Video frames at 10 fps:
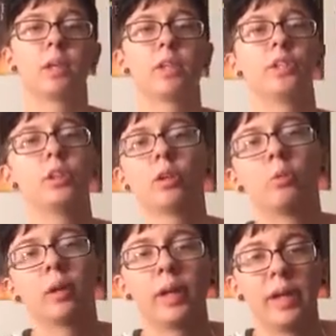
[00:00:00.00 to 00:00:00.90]
because you
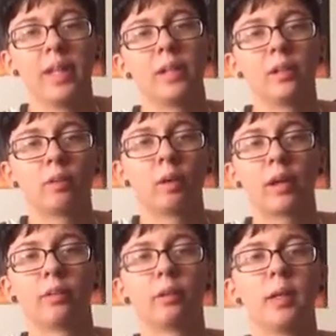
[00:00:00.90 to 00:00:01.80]
don't want any
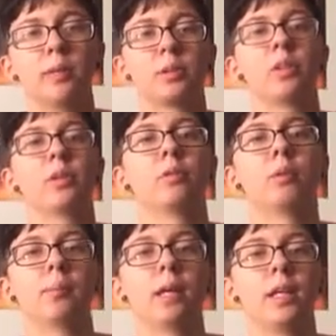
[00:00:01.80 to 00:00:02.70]
cracked ribs or your
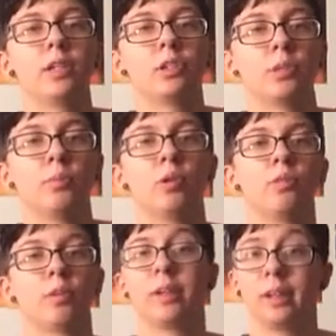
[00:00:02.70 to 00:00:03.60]
rib cage to
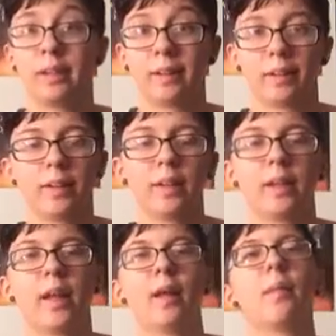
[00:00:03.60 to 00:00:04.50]
move or anything
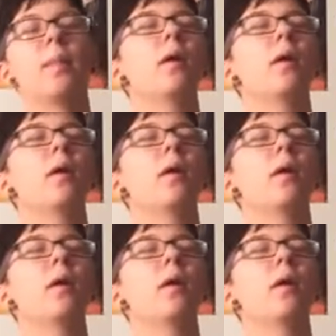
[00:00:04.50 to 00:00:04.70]
like that,